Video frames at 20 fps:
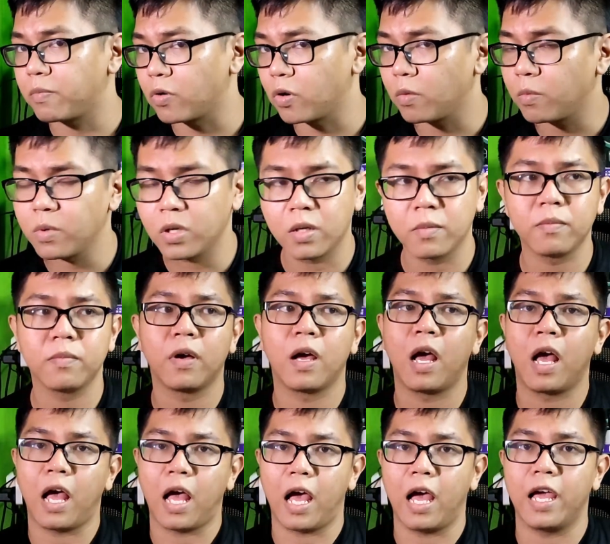problem.
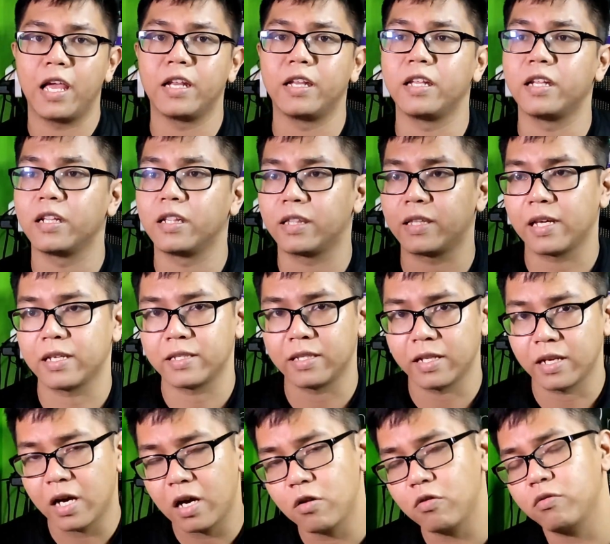I didn't test
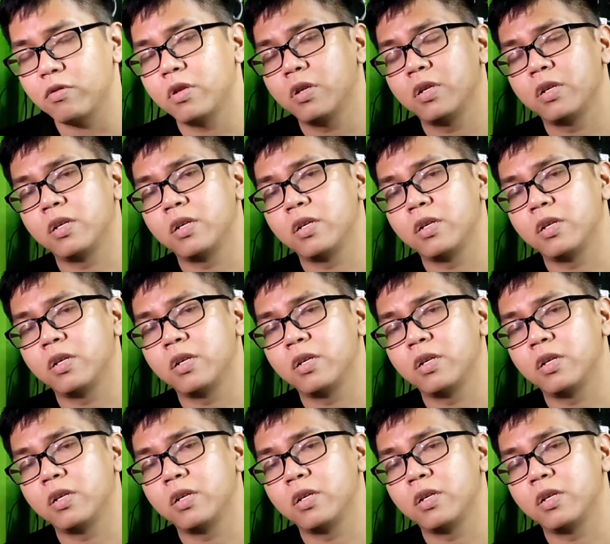it out.